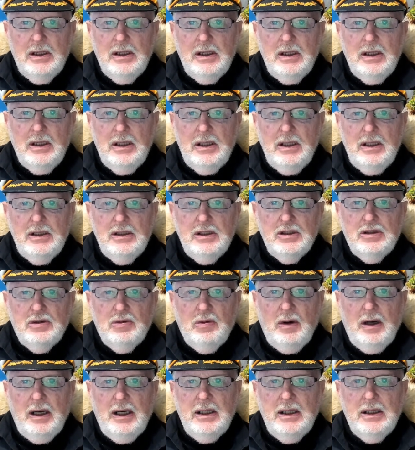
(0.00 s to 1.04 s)
In this
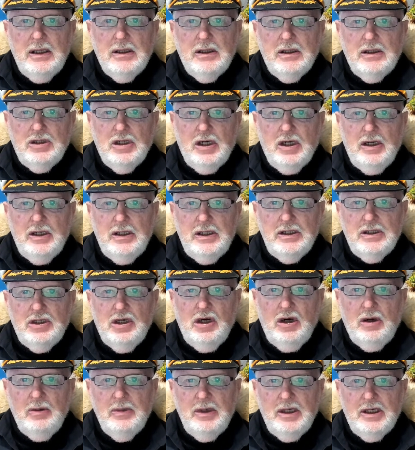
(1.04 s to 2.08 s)
way, the Chinese
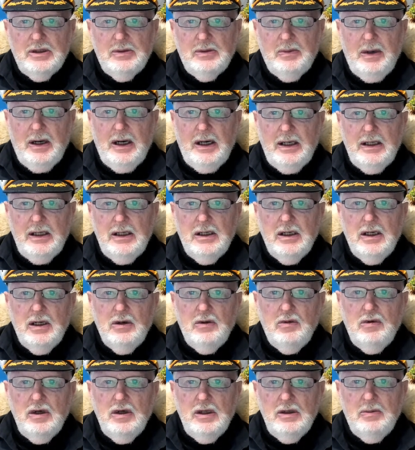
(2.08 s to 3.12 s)
Communist Party
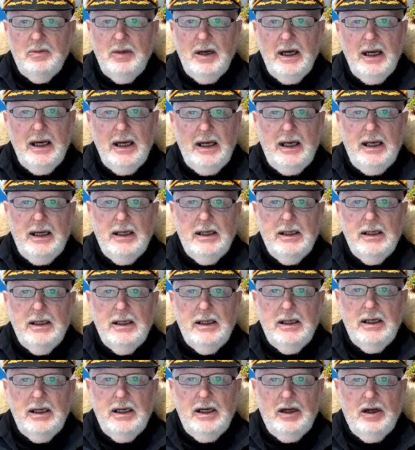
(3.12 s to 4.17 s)
will pay,
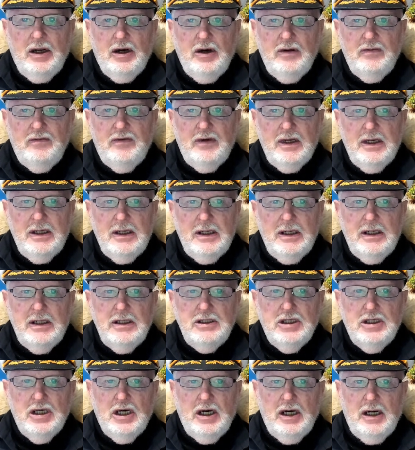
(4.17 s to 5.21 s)
and hopefully in
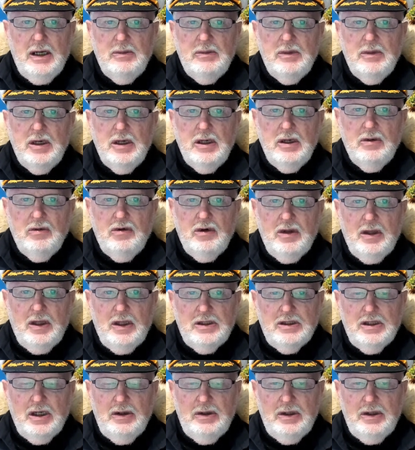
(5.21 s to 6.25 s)
time with its
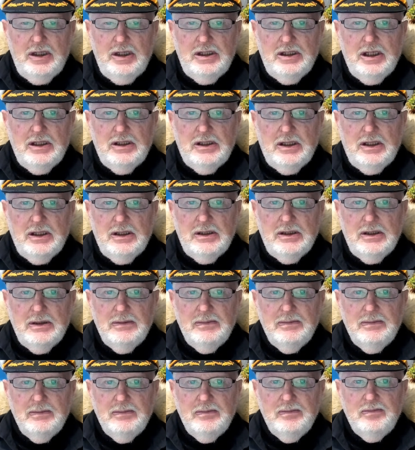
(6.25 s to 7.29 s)
own existence.
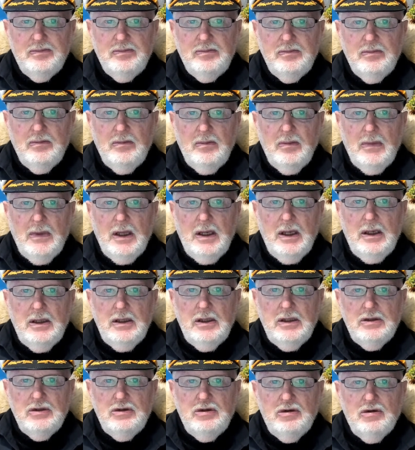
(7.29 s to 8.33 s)

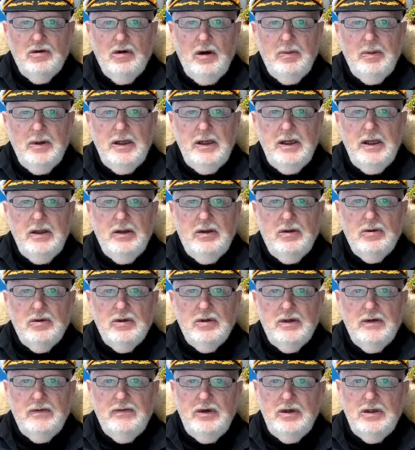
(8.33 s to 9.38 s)
Drop any thought
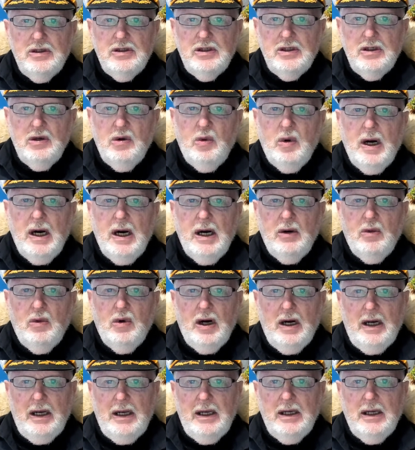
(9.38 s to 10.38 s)
of using Huawei